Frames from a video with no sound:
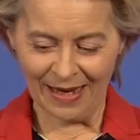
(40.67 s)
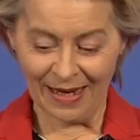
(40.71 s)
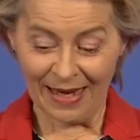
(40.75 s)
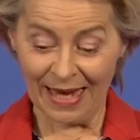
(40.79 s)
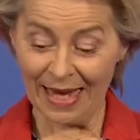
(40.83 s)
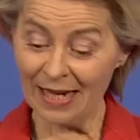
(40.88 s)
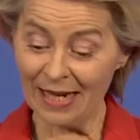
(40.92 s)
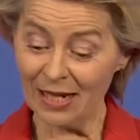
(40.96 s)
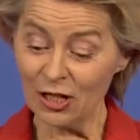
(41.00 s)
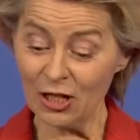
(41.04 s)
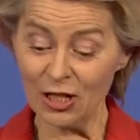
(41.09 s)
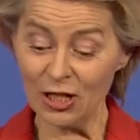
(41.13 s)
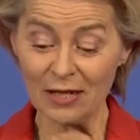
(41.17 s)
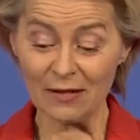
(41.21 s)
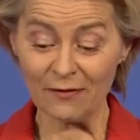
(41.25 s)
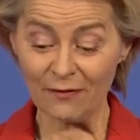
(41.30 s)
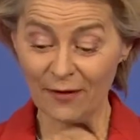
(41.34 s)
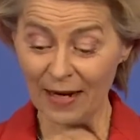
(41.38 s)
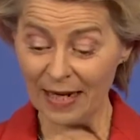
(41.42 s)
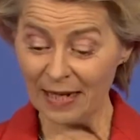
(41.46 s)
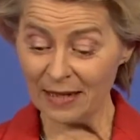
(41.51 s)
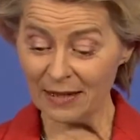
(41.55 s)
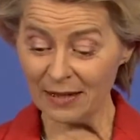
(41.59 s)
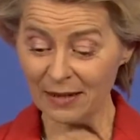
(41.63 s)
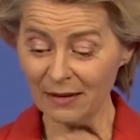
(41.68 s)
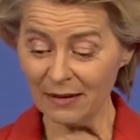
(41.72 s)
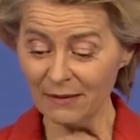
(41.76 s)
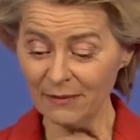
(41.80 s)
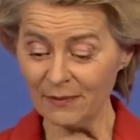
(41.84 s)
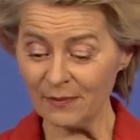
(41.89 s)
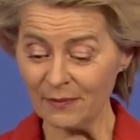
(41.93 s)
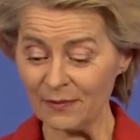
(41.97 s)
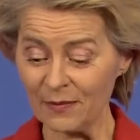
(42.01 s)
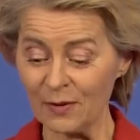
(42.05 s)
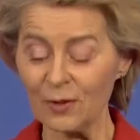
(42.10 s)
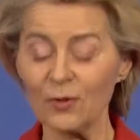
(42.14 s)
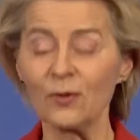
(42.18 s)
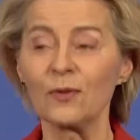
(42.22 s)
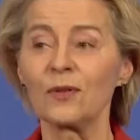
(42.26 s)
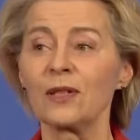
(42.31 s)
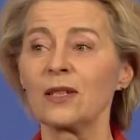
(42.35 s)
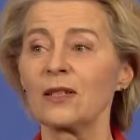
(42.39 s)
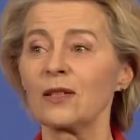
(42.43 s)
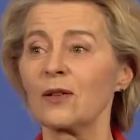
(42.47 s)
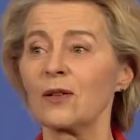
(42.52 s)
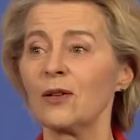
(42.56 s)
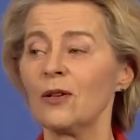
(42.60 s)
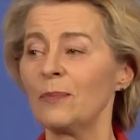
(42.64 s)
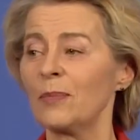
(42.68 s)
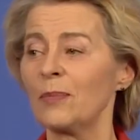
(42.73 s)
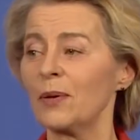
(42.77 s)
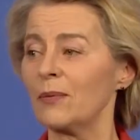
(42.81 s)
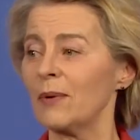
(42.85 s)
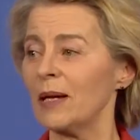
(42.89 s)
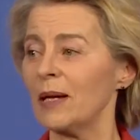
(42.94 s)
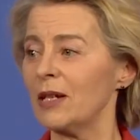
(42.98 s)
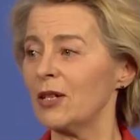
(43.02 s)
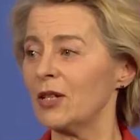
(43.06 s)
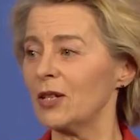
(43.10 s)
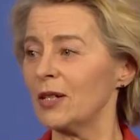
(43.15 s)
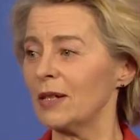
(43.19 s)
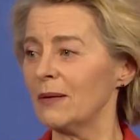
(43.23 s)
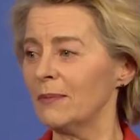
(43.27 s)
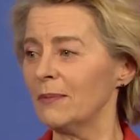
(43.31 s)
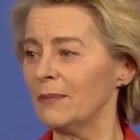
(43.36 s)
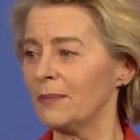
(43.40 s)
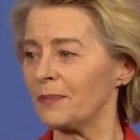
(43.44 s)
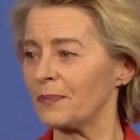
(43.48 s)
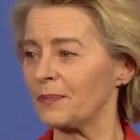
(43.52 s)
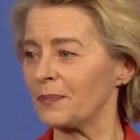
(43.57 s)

Energy is vital to this cooperation.